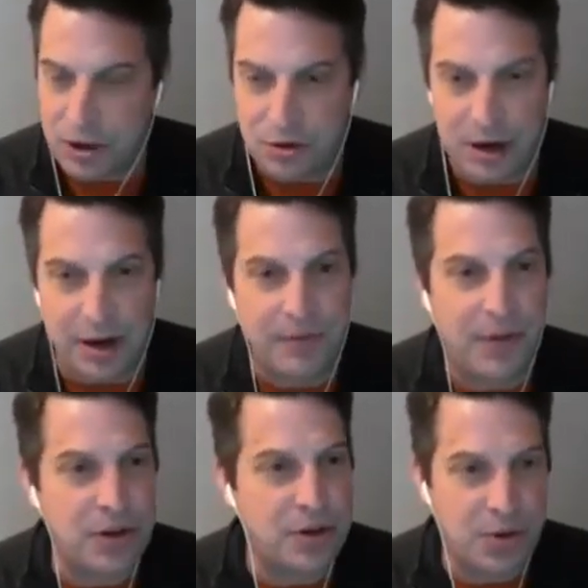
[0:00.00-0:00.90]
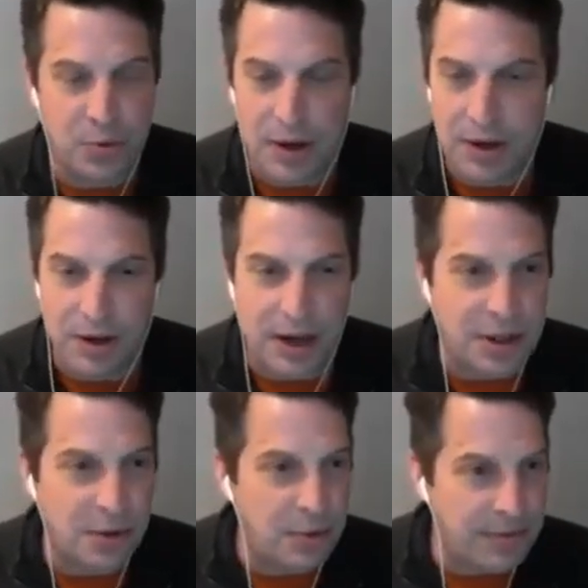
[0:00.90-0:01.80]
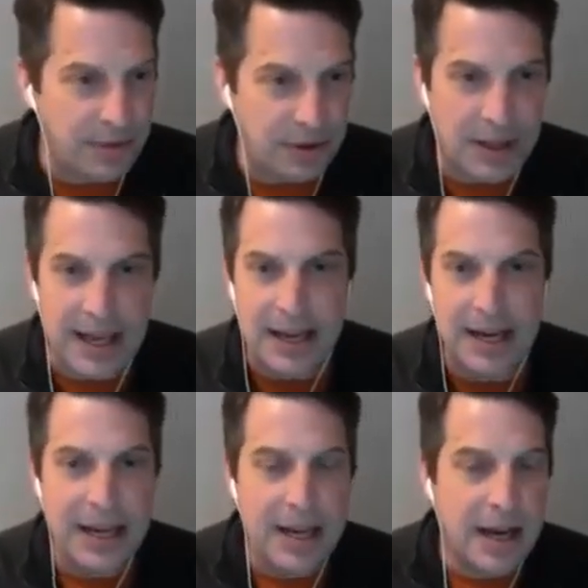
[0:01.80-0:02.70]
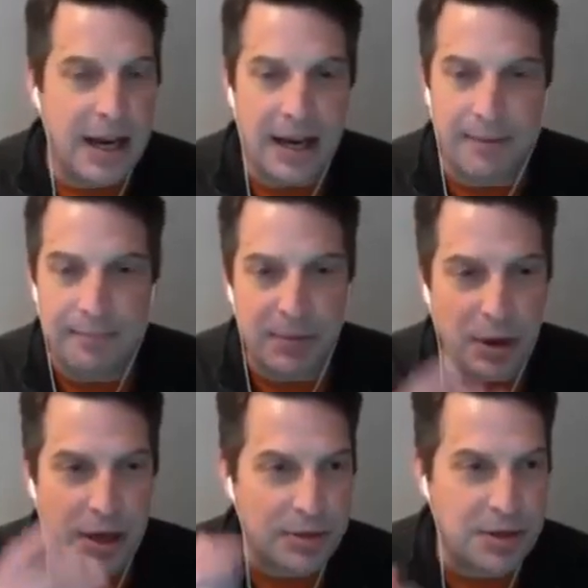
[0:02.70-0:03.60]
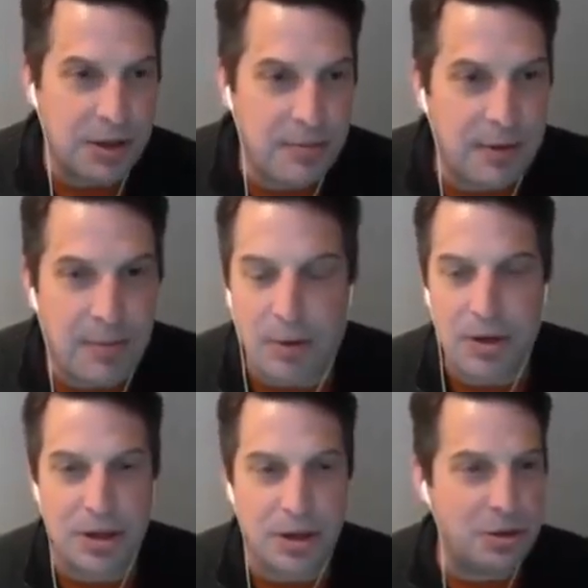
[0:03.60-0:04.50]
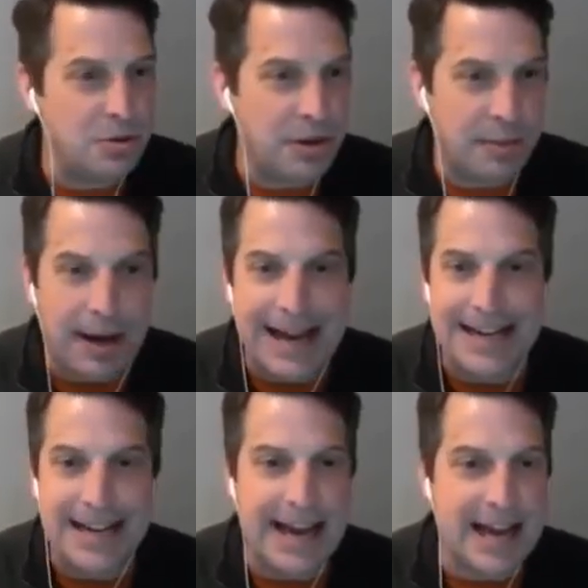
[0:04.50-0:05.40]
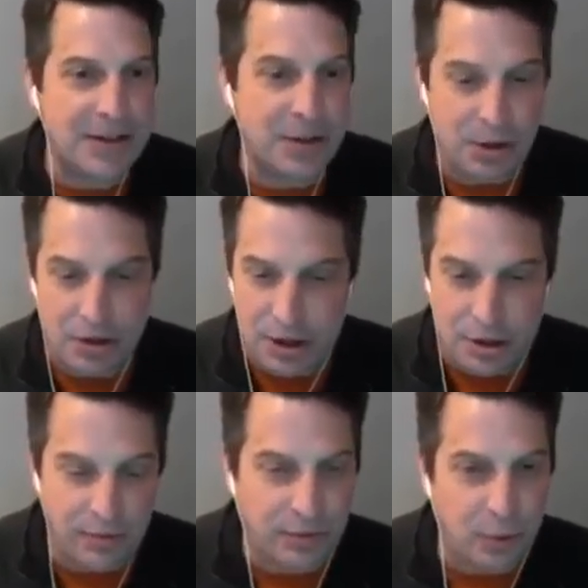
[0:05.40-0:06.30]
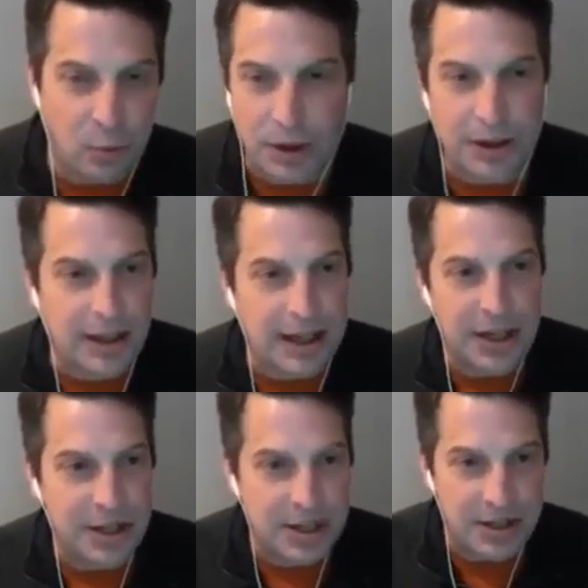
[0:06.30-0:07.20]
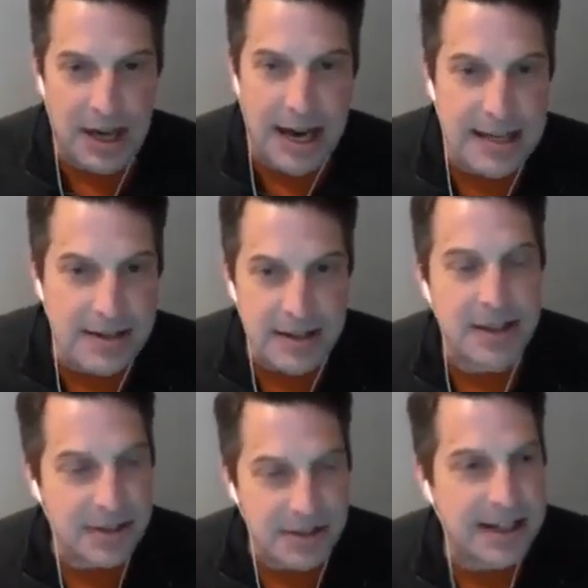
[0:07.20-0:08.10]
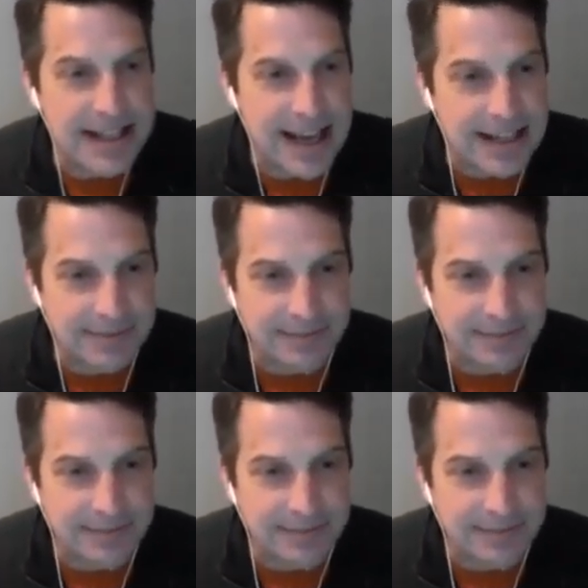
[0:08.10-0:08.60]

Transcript: You trout fish as well. You're on the river a lot. Talk to us a little bit about what you do, the podcast, what you do for work, and your designs and things like that.